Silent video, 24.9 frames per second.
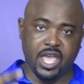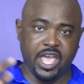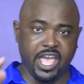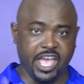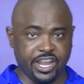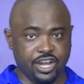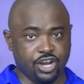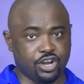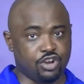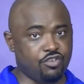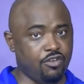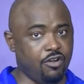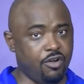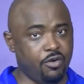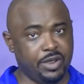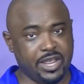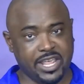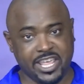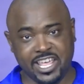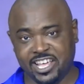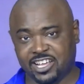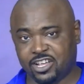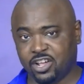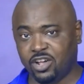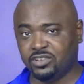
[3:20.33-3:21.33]
And a growing
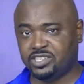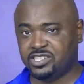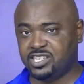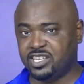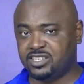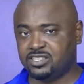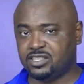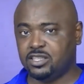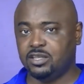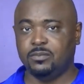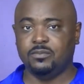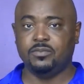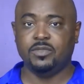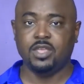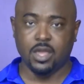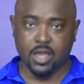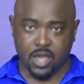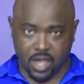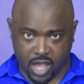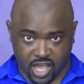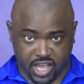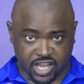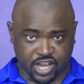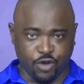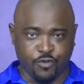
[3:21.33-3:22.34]
ecosystem,
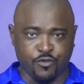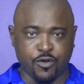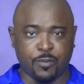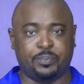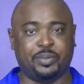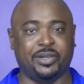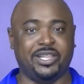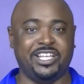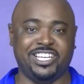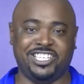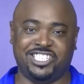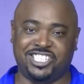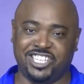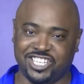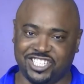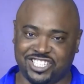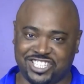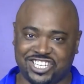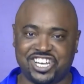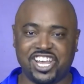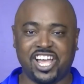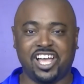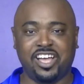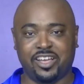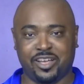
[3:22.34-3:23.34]
it could replace your
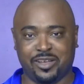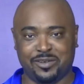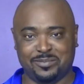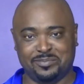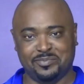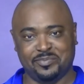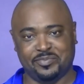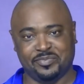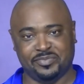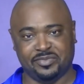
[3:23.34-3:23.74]
job.